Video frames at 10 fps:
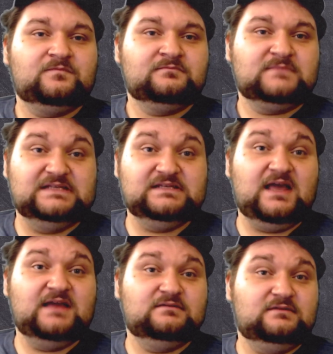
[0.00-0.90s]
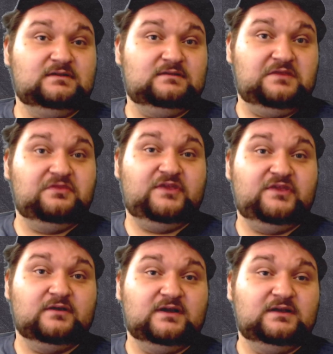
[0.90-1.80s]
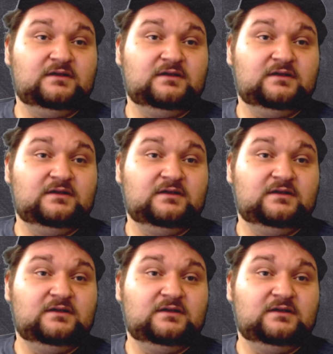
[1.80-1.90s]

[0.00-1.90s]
Because again, in theory,